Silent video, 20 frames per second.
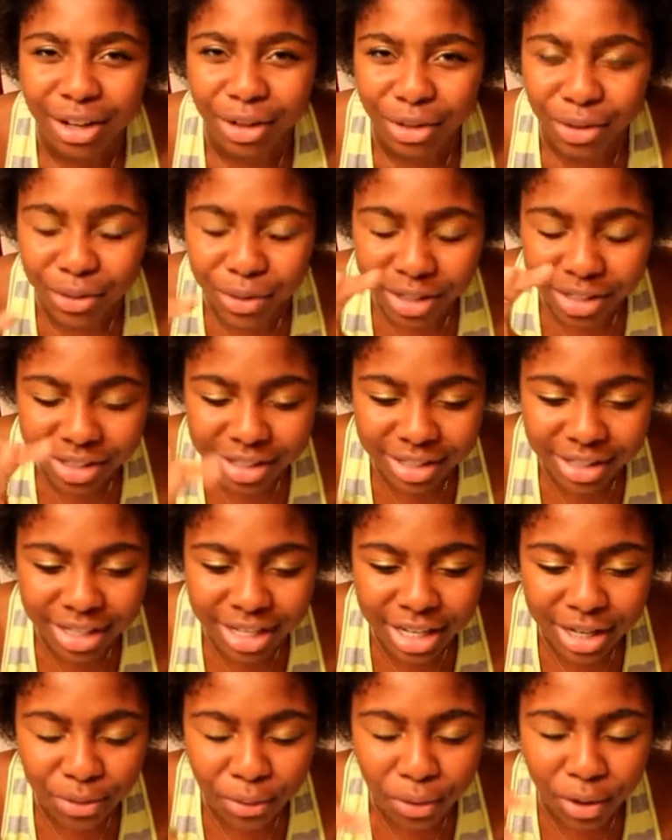You can
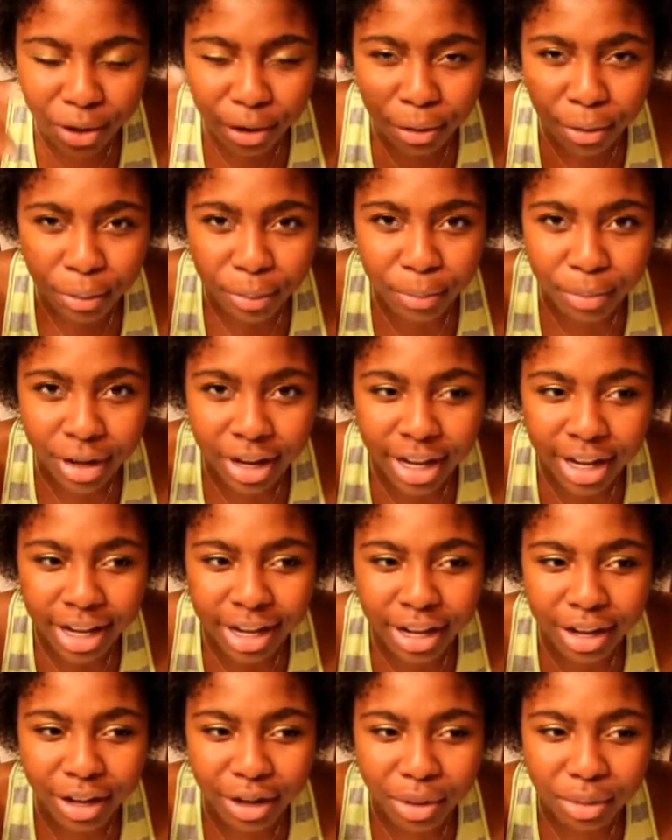see where
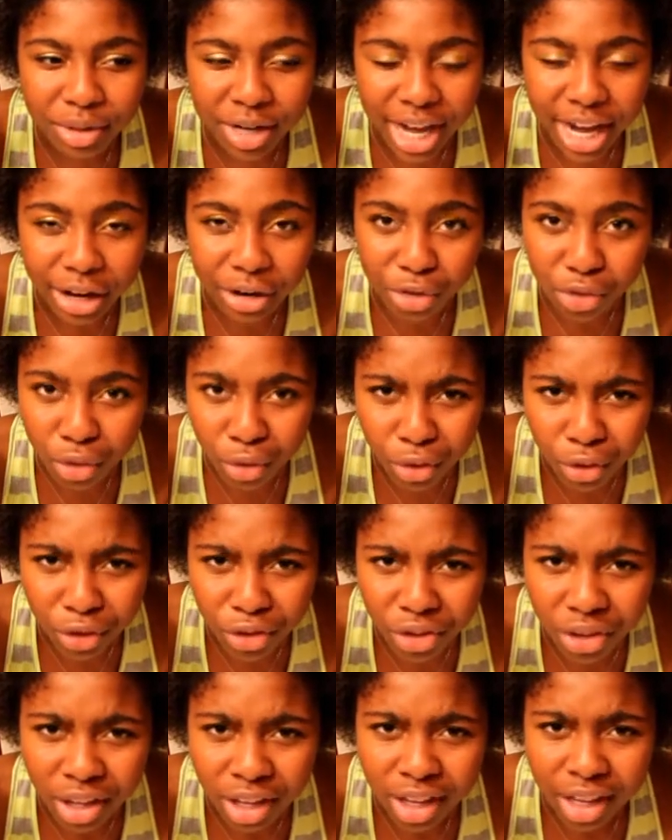my
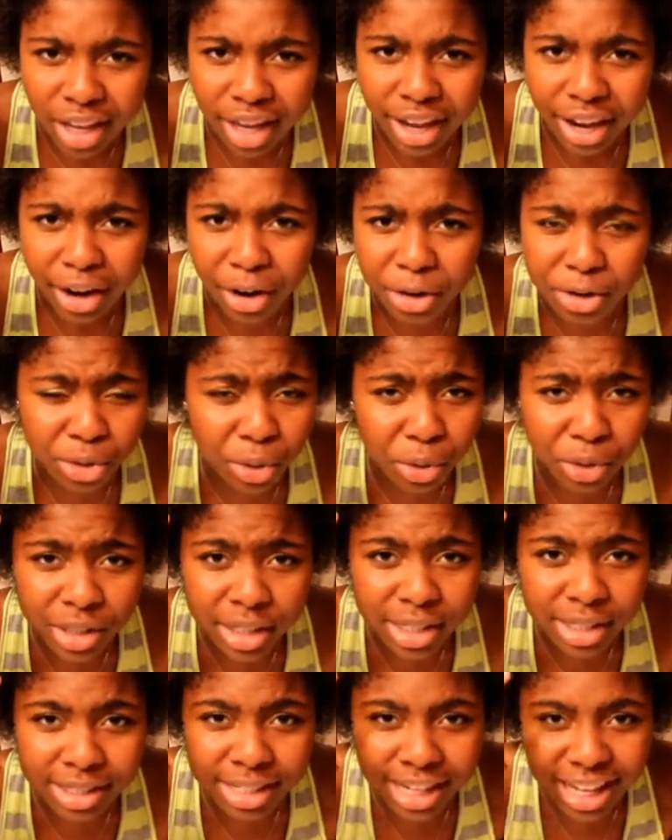natural hair
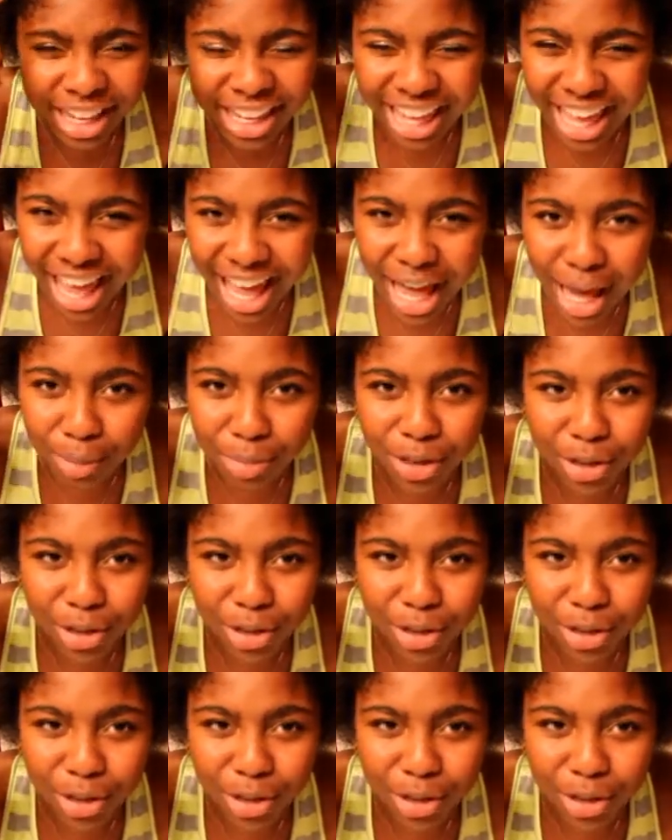totally is, like a cap.